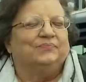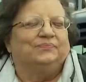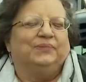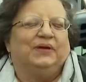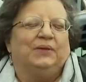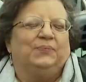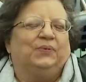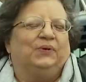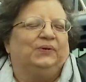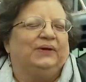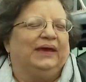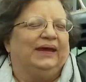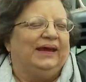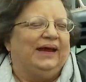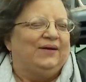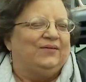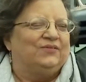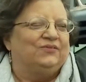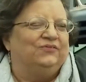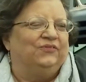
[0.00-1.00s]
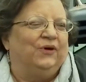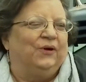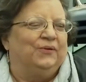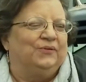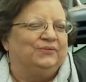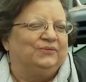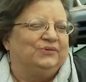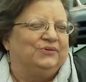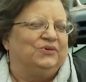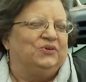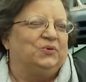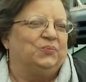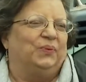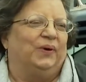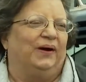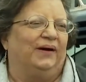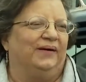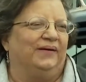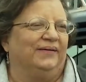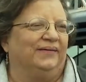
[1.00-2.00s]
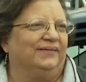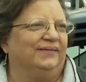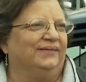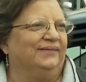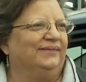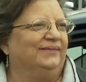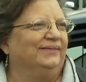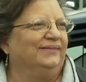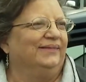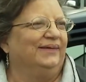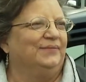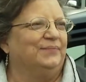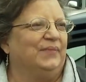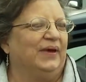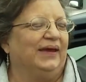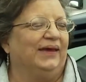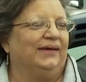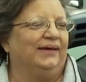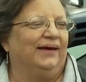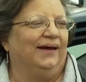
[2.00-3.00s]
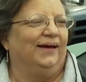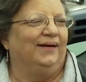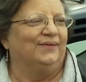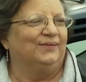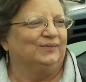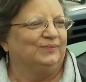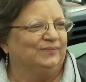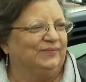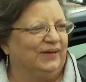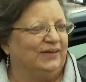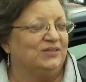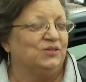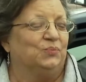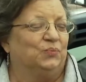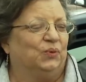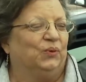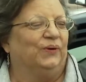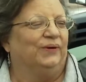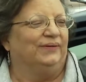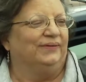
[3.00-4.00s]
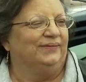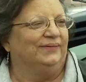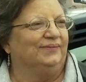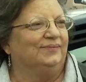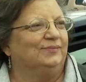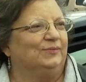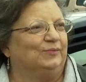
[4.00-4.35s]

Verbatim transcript: people, get out and vote, do your part, make it count. It's important.